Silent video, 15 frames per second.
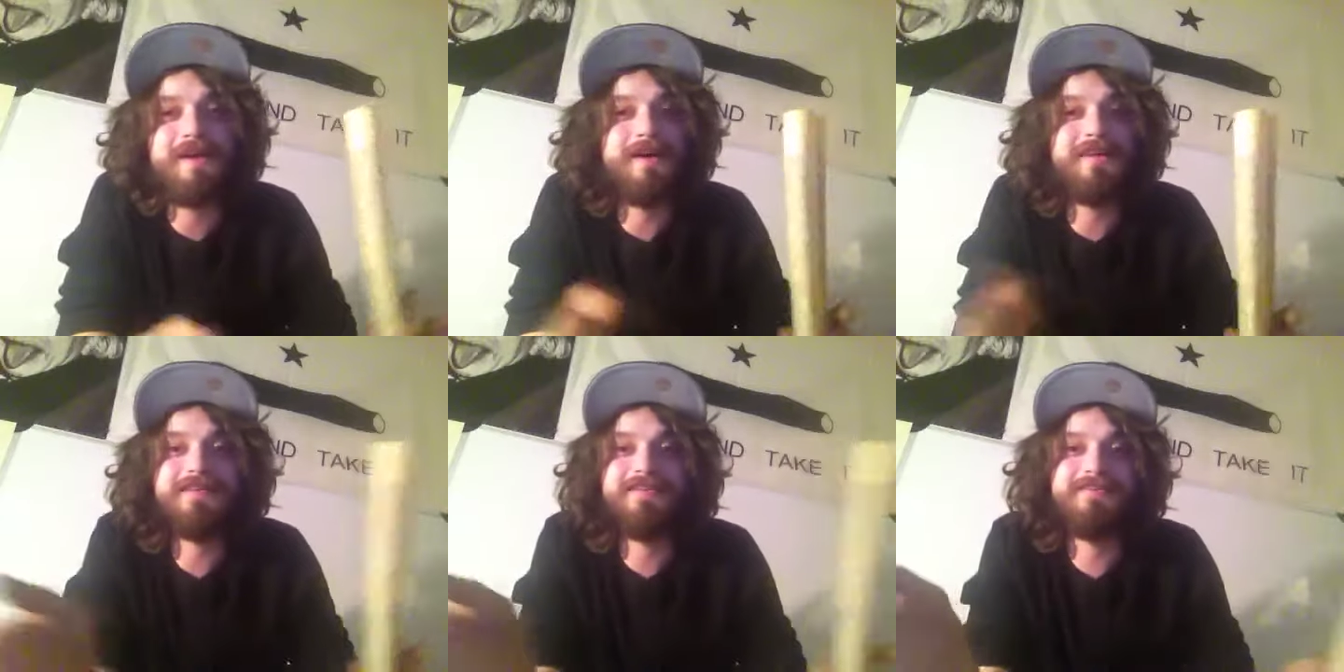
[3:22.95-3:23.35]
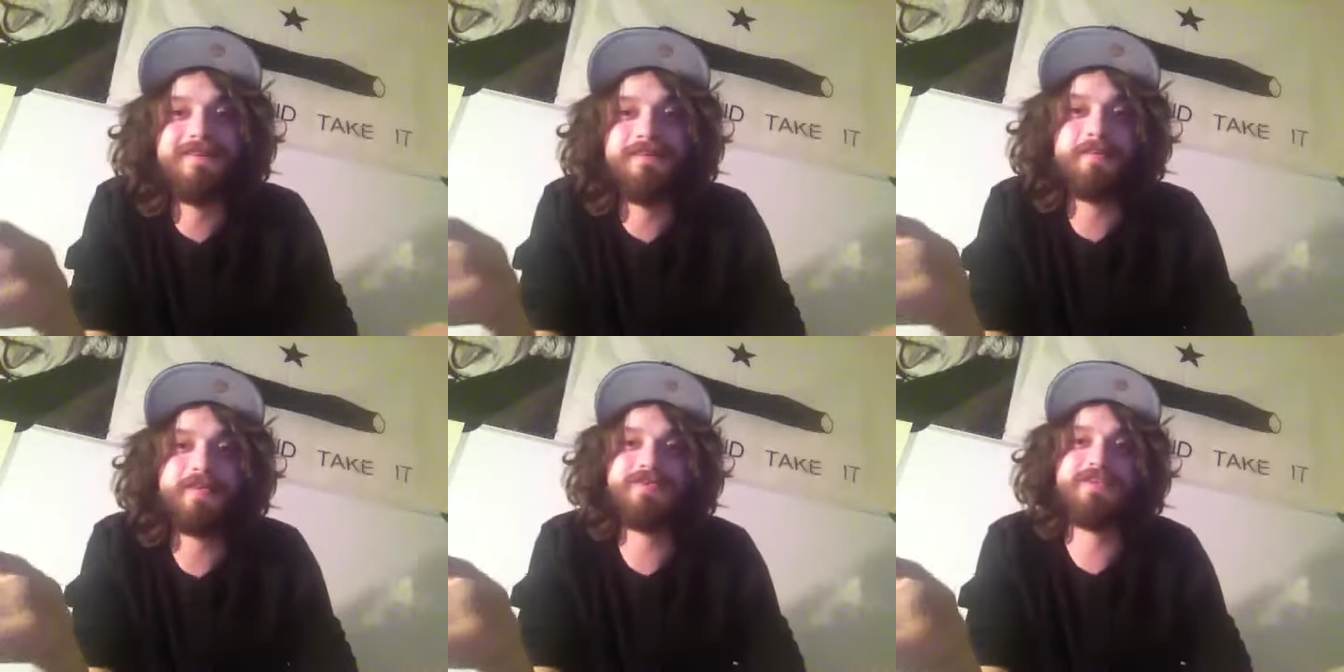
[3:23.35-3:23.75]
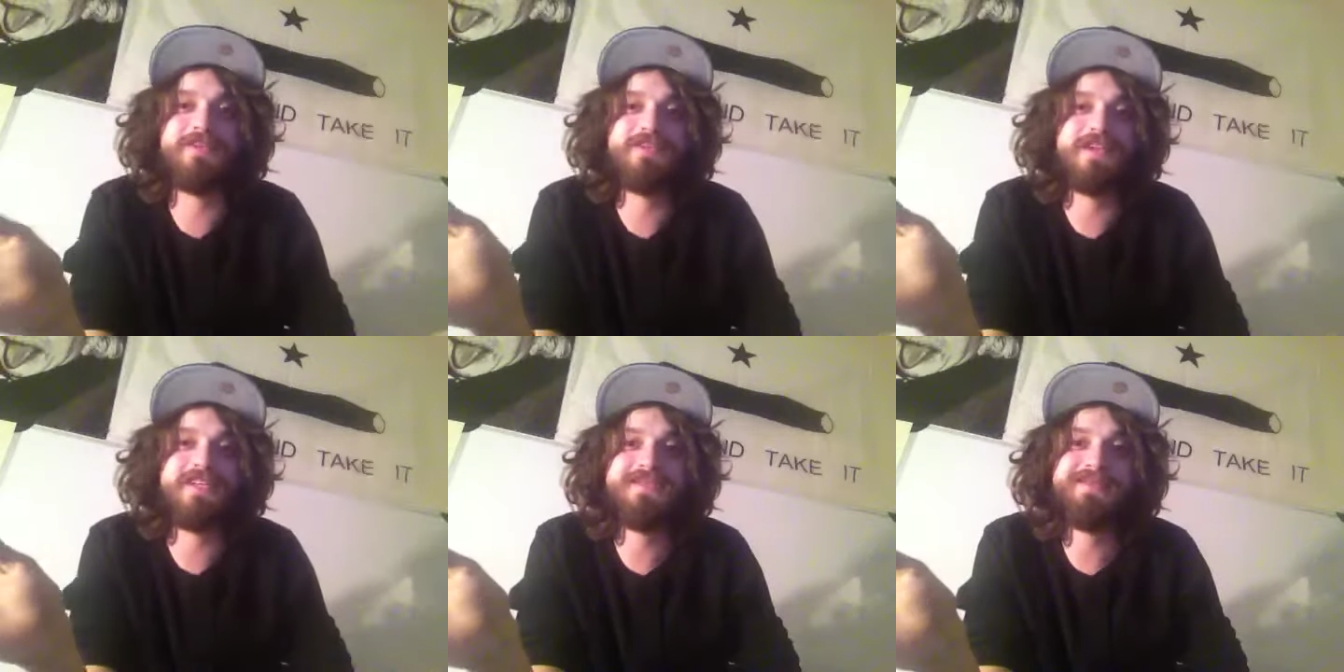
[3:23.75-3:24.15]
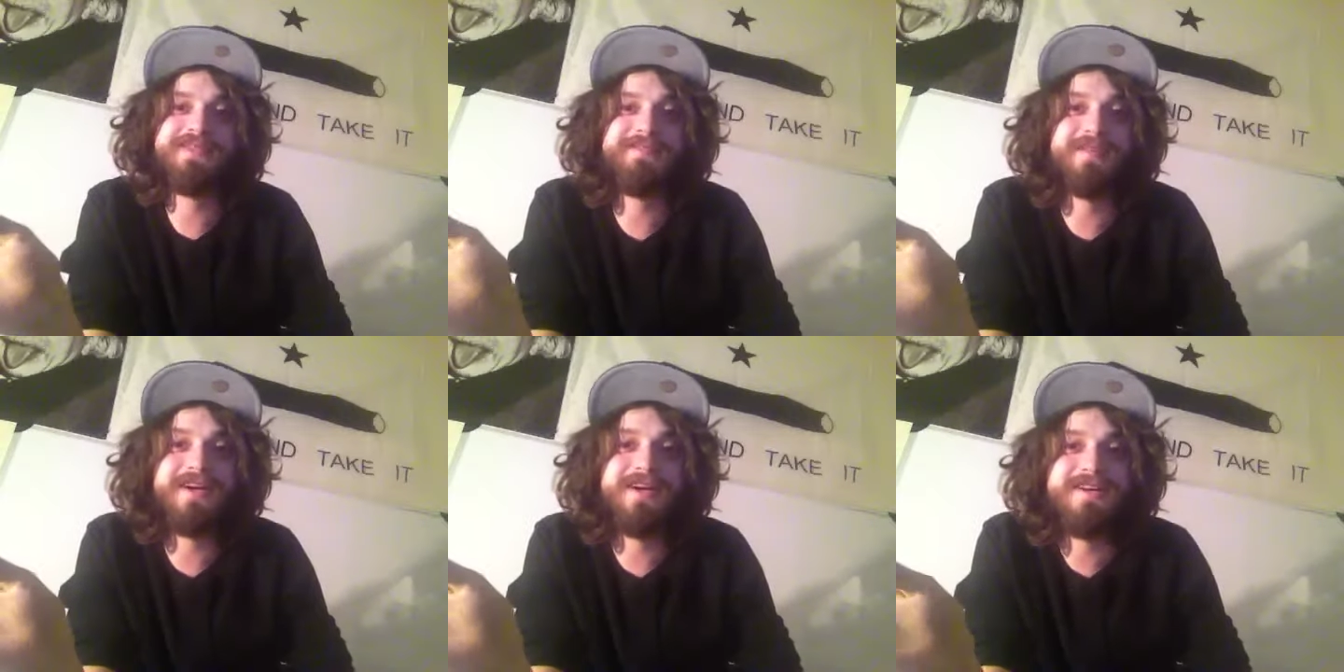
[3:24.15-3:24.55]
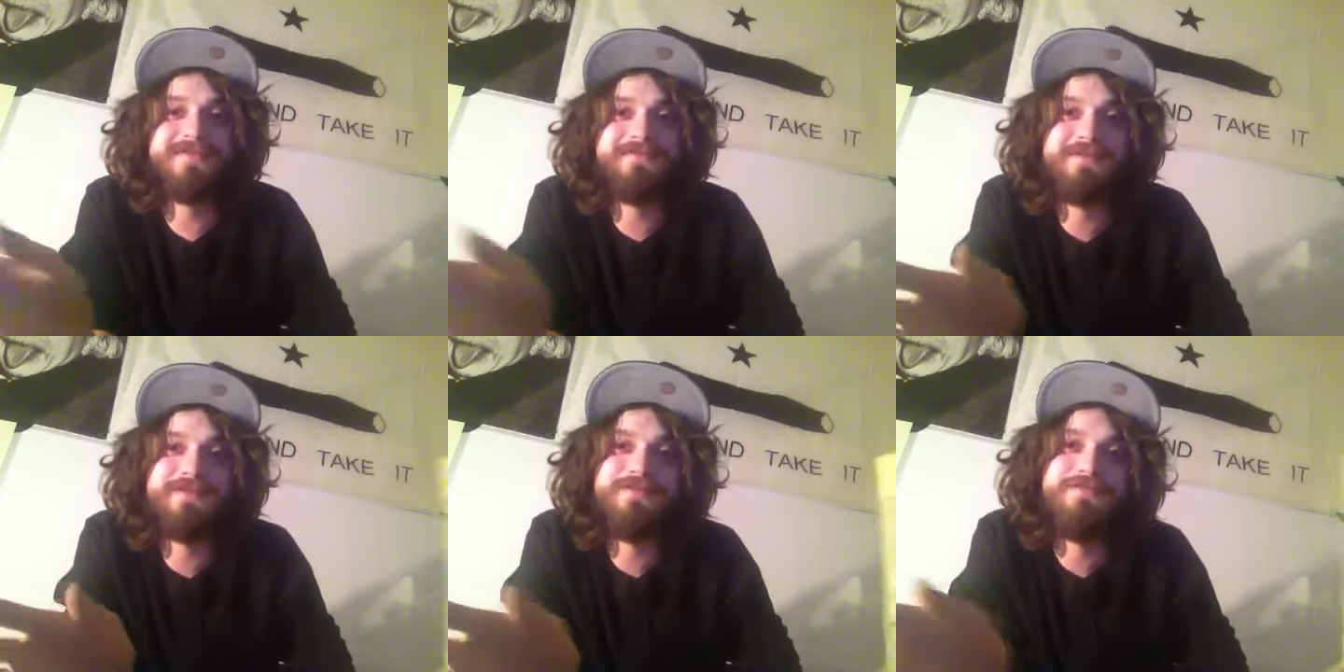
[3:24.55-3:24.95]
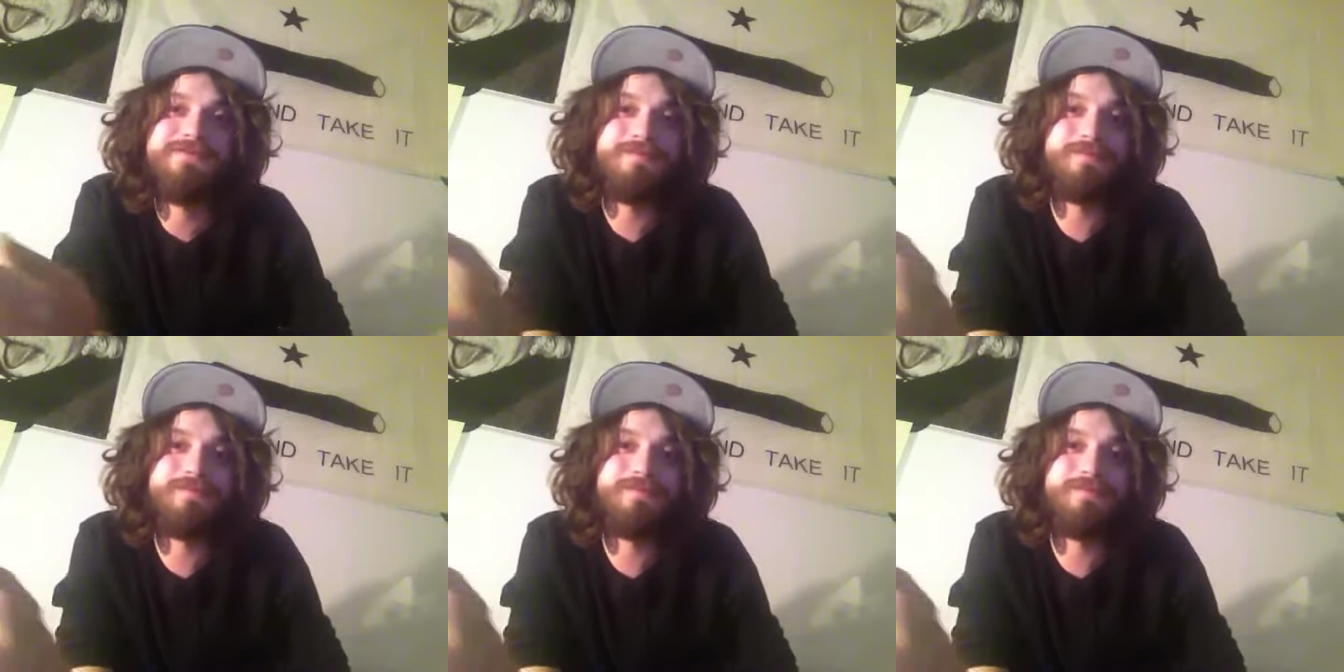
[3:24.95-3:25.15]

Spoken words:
I'm not trying to change anybody's mind. If you